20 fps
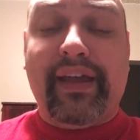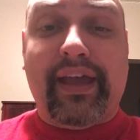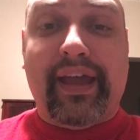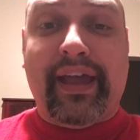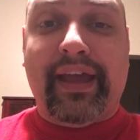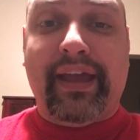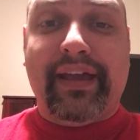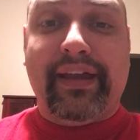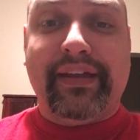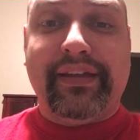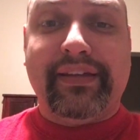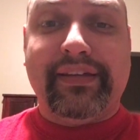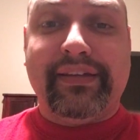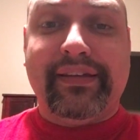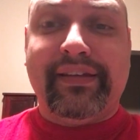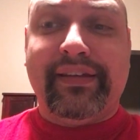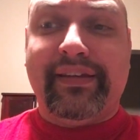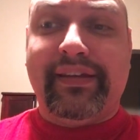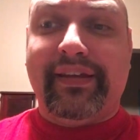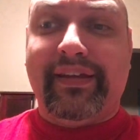
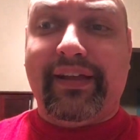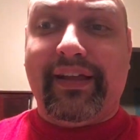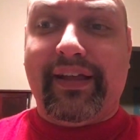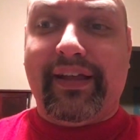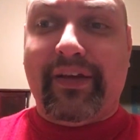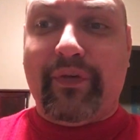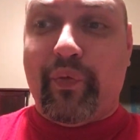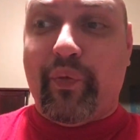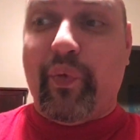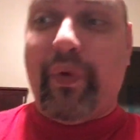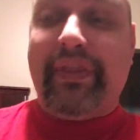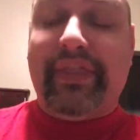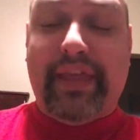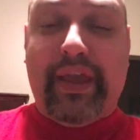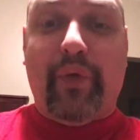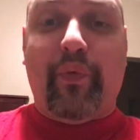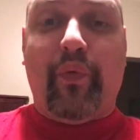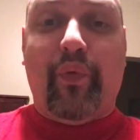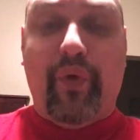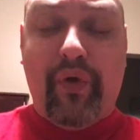And when
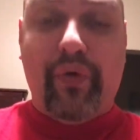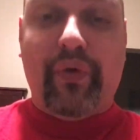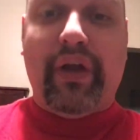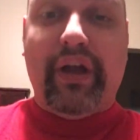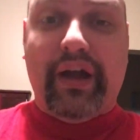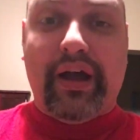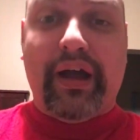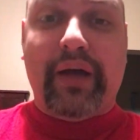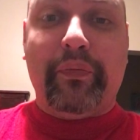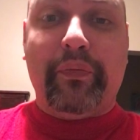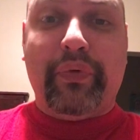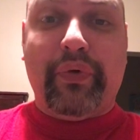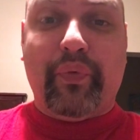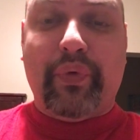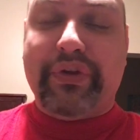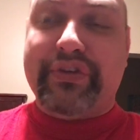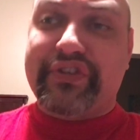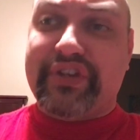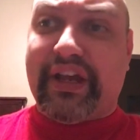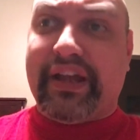they woke up,
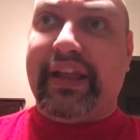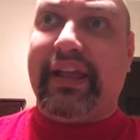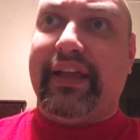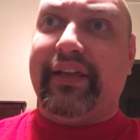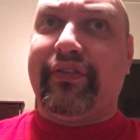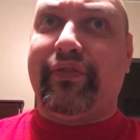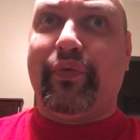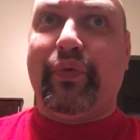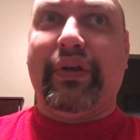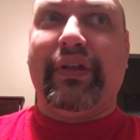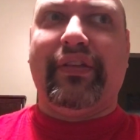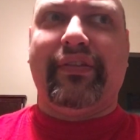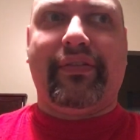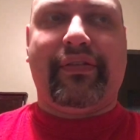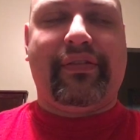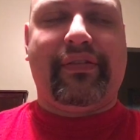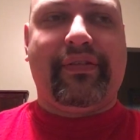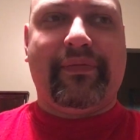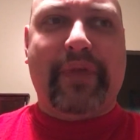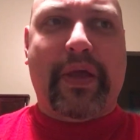which I guess
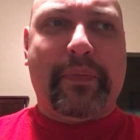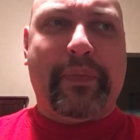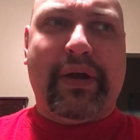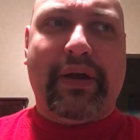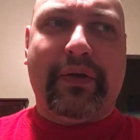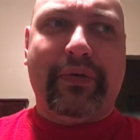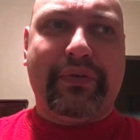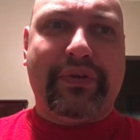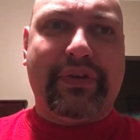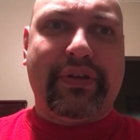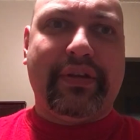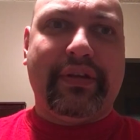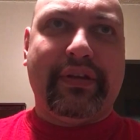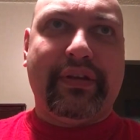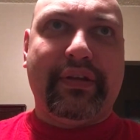was about